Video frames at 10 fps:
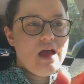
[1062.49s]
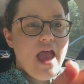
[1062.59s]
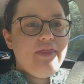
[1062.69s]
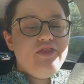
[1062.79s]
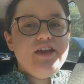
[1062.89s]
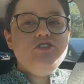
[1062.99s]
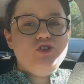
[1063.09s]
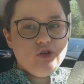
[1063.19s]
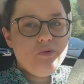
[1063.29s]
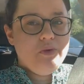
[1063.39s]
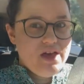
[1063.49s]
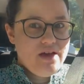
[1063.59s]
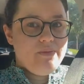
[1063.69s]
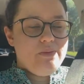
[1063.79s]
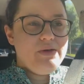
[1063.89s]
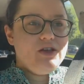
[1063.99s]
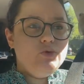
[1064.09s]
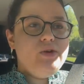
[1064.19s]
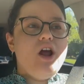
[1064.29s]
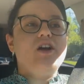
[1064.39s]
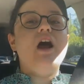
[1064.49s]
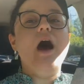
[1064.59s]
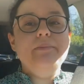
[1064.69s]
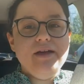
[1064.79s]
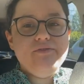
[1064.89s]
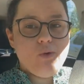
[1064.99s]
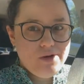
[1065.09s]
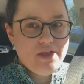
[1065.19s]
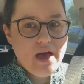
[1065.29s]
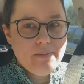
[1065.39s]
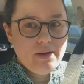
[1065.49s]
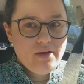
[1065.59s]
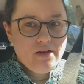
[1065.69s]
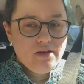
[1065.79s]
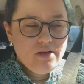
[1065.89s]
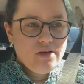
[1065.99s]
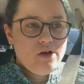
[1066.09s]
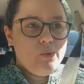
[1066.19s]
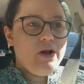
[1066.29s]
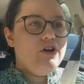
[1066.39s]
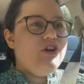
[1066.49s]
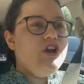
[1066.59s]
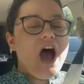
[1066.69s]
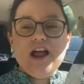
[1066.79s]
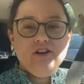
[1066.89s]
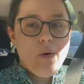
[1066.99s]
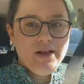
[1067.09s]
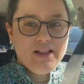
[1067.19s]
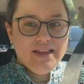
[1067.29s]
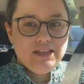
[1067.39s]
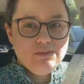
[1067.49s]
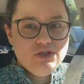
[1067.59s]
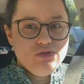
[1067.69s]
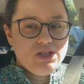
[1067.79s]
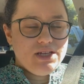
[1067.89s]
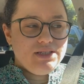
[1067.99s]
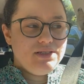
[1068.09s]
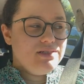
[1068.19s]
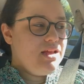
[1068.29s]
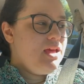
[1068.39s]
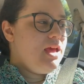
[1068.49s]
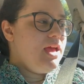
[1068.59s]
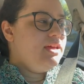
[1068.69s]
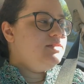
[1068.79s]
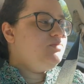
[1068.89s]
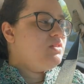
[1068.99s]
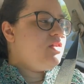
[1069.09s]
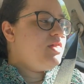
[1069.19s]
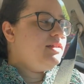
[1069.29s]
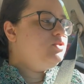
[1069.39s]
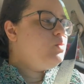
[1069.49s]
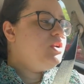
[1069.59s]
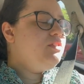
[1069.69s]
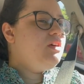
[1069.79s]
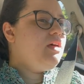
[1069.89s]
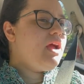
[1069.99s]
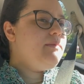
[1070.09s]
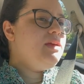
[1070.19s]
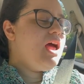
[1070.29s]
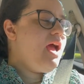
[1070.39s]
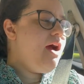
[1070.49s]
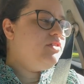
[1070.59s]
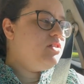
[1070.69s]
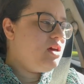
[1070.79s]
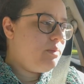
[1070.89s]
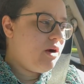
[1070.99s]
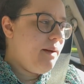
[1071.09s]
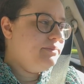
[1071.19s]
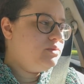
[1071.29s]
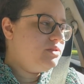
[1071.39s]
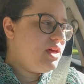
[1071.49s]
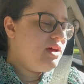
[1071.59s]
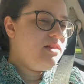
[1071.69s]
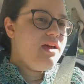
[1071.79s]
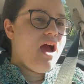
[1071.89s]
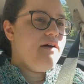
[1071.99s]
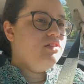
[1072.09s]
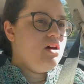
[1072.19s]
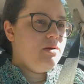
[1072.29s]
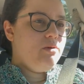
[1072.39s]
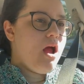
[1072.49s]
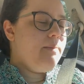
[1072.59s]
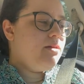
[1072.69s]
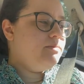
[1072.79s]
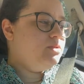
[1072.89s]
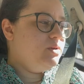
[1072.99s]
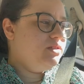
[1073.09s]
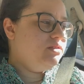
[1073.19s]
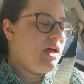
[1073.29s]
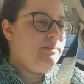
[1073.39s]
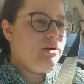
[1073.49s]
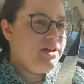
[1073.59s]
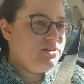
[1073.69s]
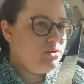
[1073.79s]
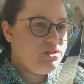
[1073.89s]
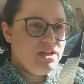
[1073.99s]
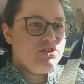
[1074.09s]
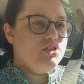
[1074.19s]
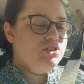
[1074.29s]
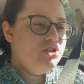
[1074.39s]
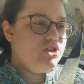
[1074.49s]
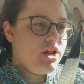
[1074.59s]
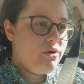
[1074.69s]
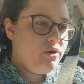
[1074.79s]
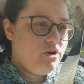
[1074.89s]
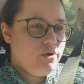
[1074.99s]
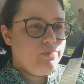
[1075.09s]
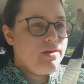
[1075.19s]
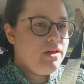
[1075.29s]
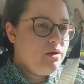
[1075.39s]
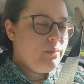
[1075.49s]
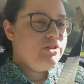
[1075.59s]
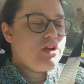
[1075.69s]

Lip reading: And they should be, because we are coming for them. We are not going to let them do this. And that's one of the, like, I mean, I have a lot of problems with ALA. I have a lot of problems with library associations in general, which